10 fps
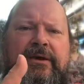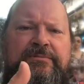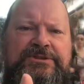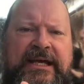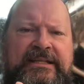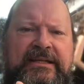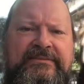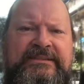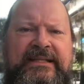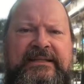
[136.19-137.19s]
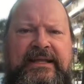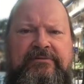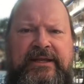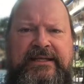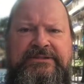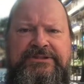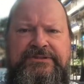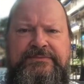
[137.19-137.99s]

objectives that they reach.